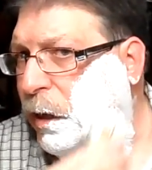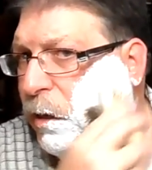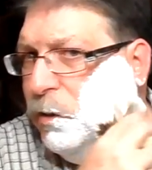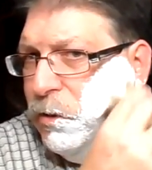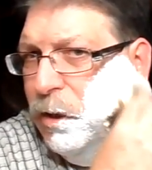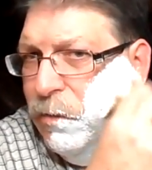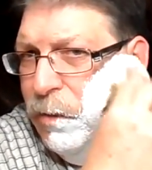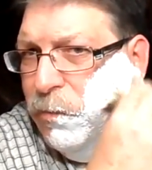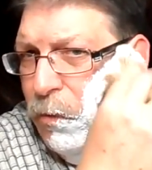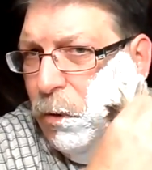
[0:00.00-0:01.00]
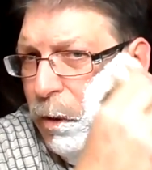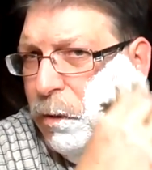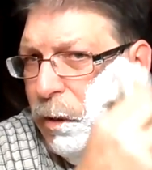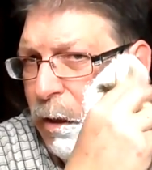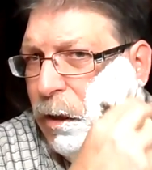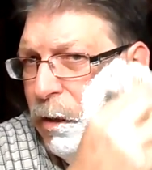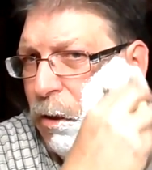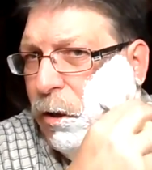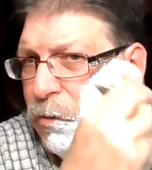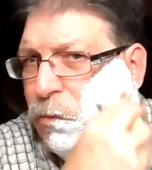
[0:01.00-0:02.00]
I had to save up for it, and
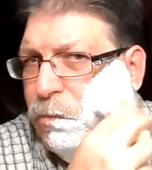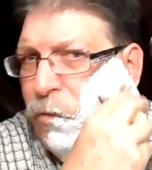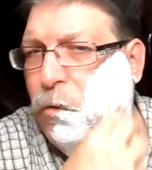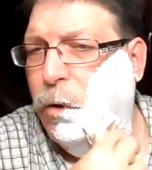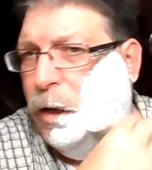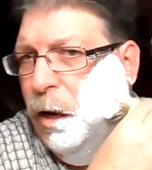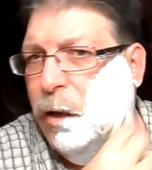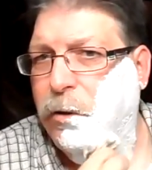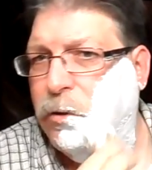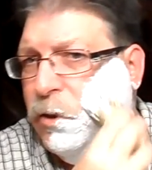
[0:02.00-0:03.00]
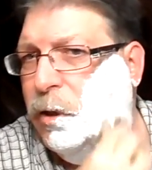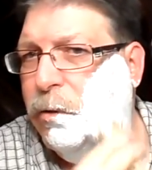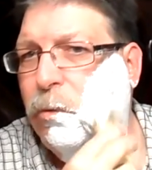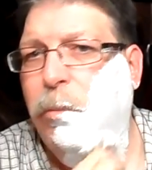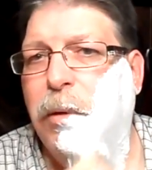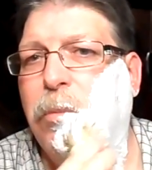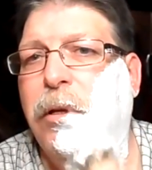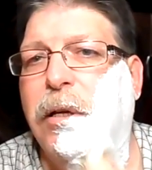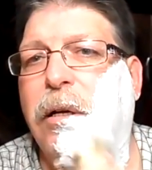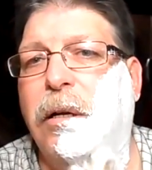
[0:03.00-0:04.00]
it cost $40, and I
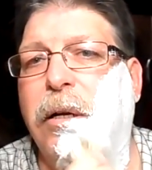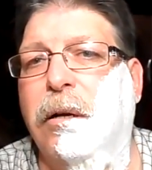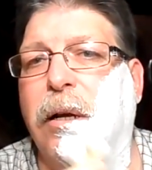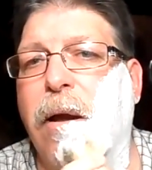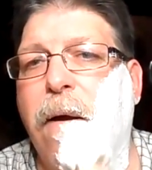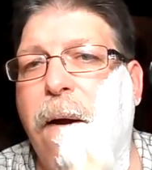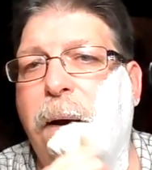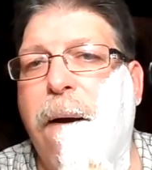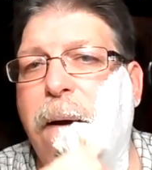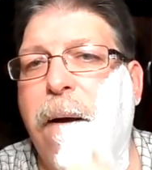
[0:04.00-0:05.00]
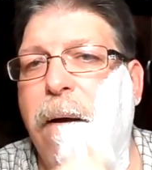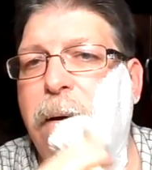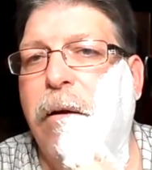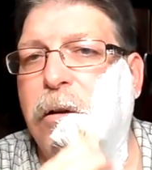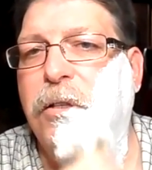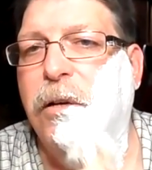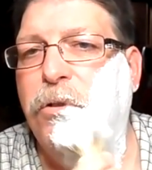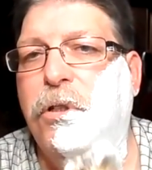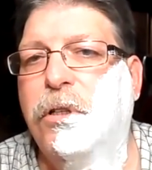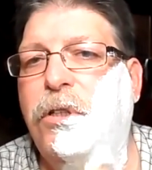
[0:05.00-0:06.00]
remember that clearly
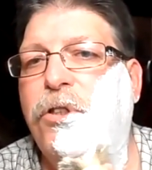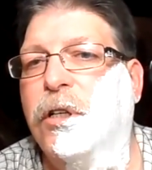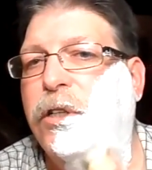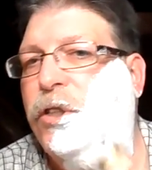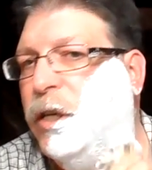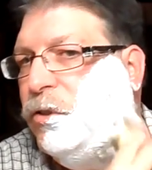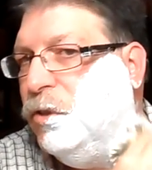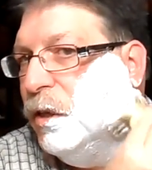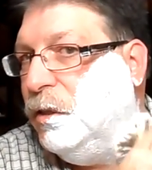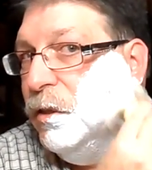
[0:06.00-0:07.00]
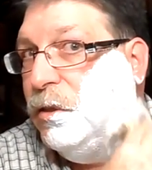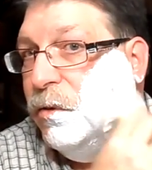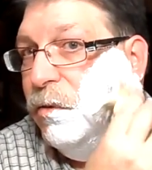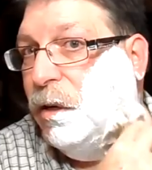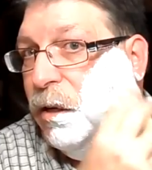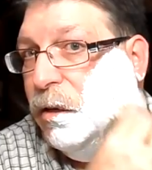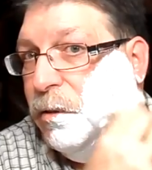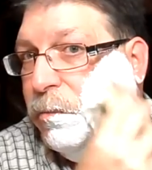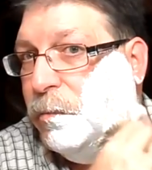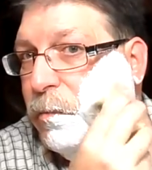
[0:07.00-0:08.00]
because that was a good chunk of change in
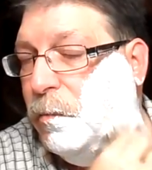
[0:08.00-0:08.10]
1979.